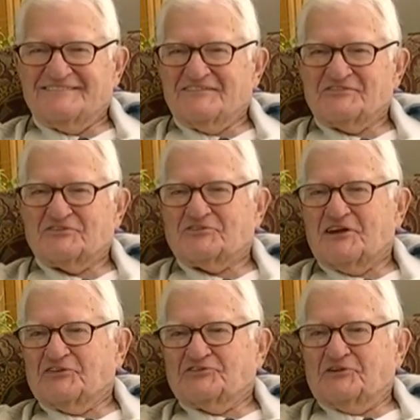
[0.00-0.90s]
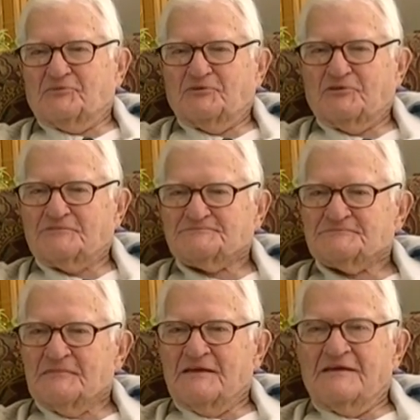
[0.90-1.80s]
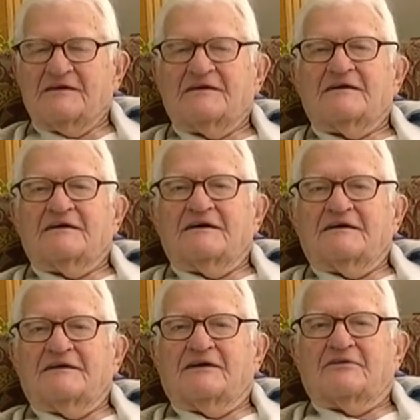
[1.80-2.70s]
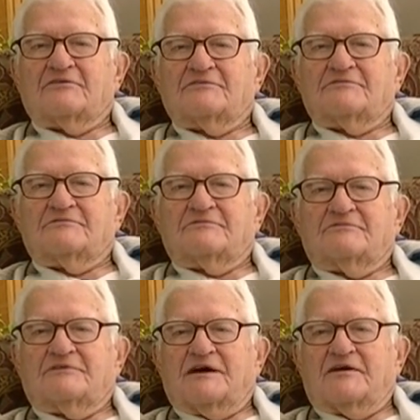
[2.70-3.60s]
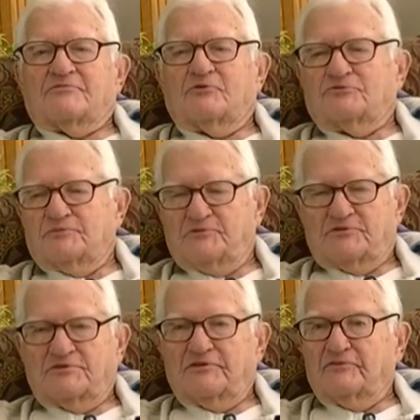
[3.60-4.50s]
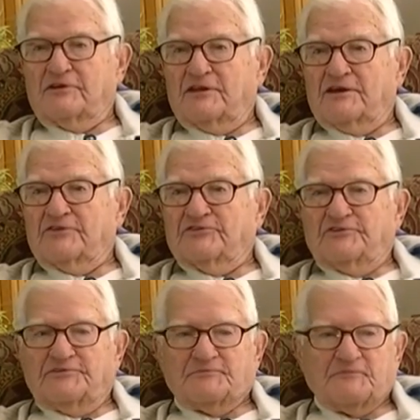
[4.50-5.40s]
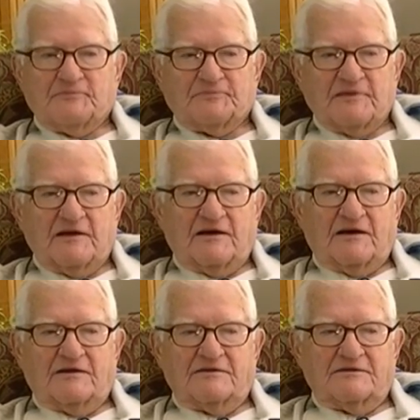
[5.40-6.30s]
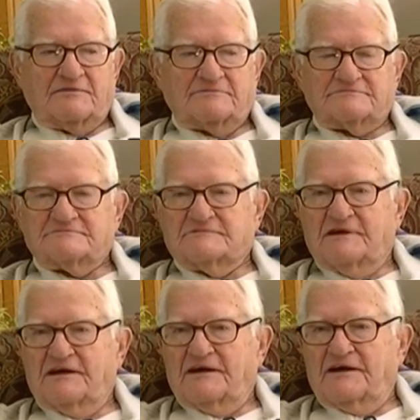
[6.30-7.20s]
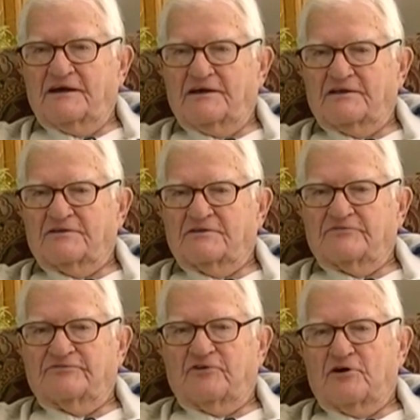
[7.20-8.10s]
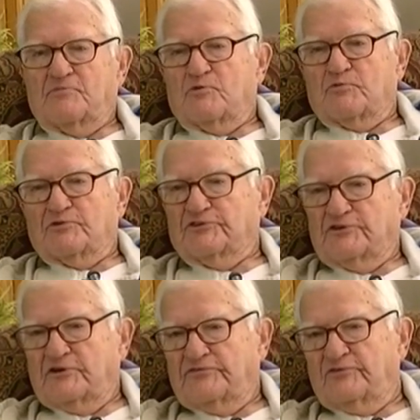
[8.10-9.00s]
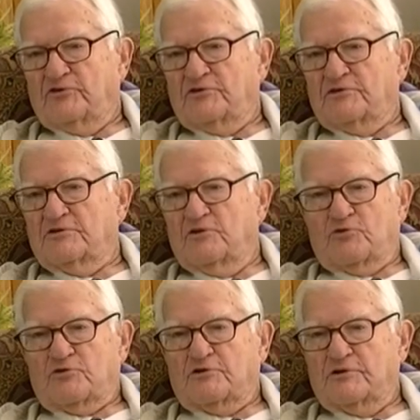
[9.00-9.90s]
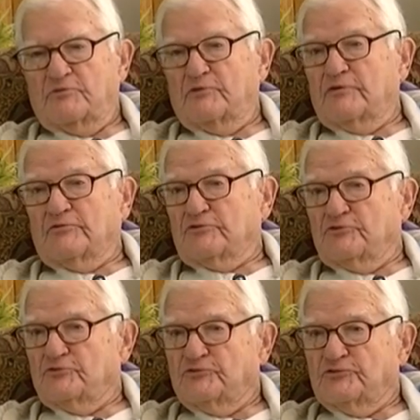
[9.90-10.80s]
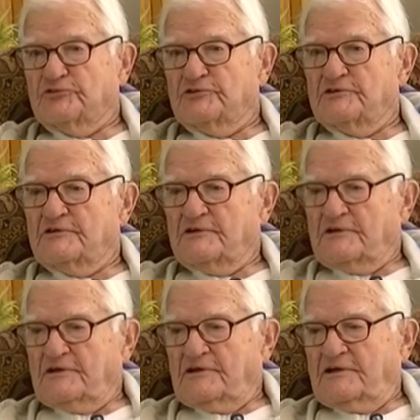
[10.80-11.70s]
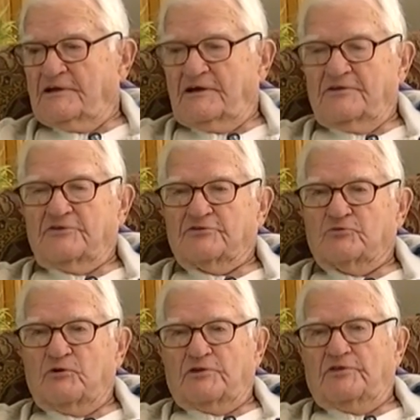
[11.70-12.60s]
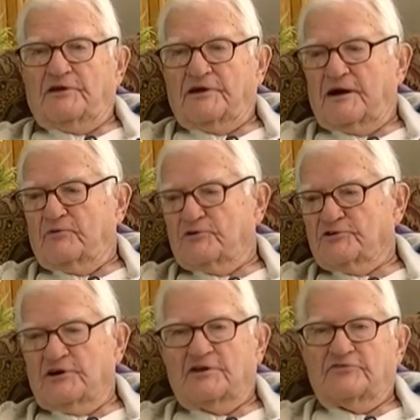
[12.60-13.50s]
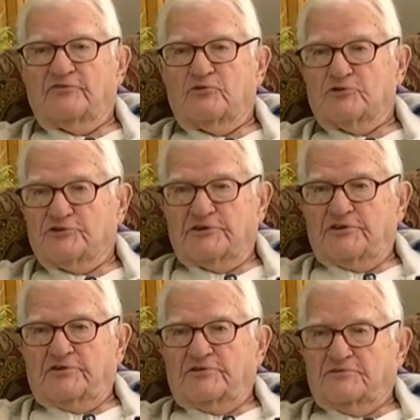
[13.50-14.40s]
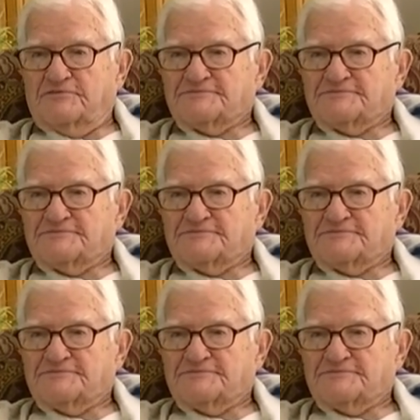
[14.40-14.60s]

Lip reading: Just that simple. Now, when I wrote the book Living Legacy, I had far more stuff on Lauren than we ever used. And there's one thing I wish I'd have forced in there,